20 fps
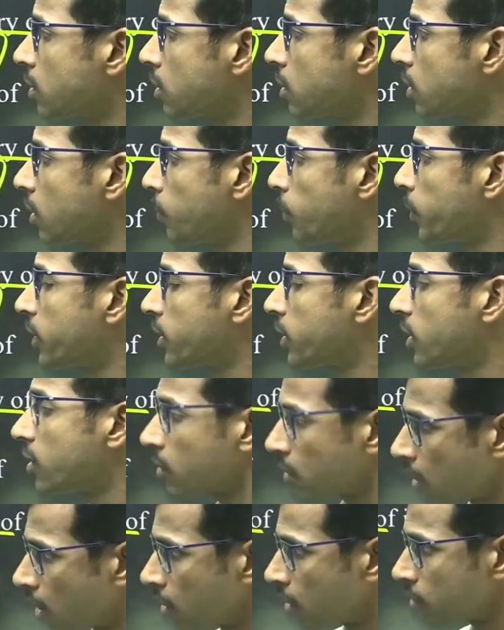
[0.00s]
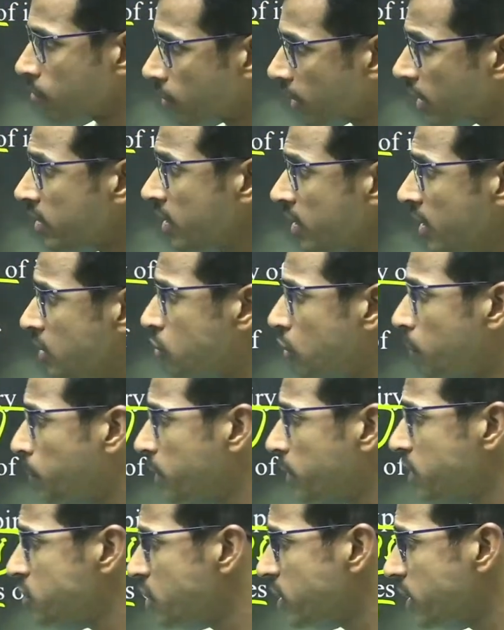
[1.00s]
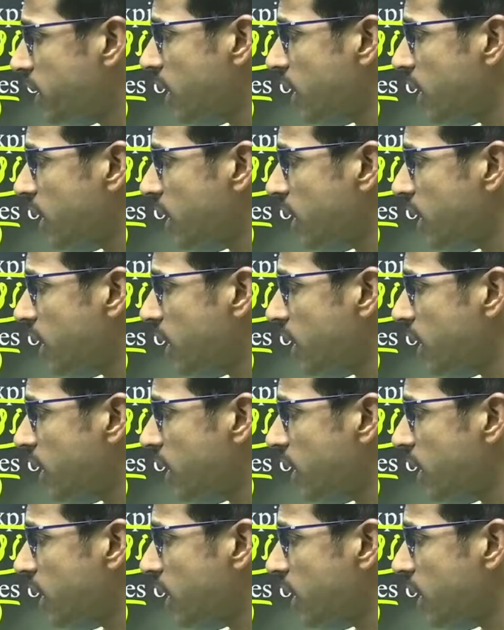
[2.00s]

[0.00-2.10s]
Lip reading: completely wrong, right? So President